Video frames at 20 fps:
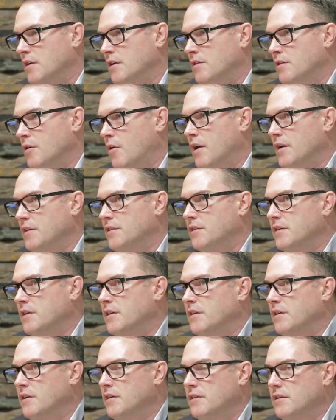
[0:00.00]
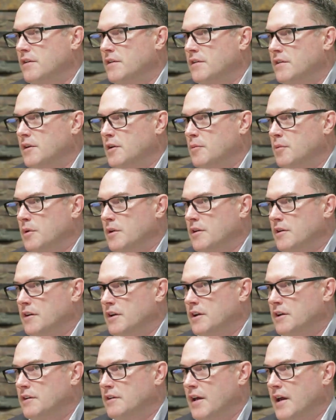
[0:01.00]
So I see this as the
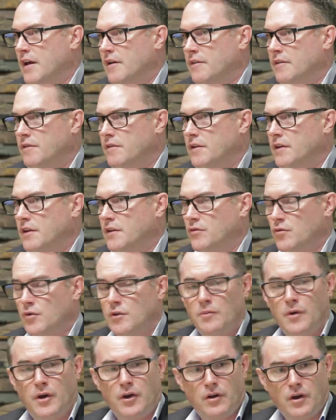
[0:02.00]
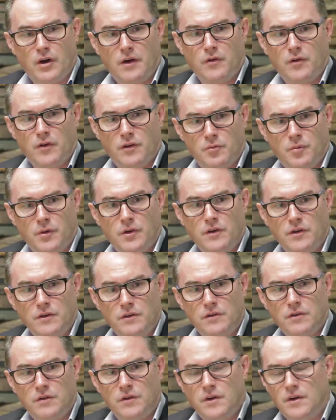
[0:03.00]
ability to have an extreme makeover
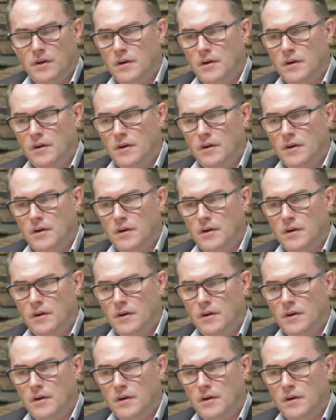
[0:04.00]
experience.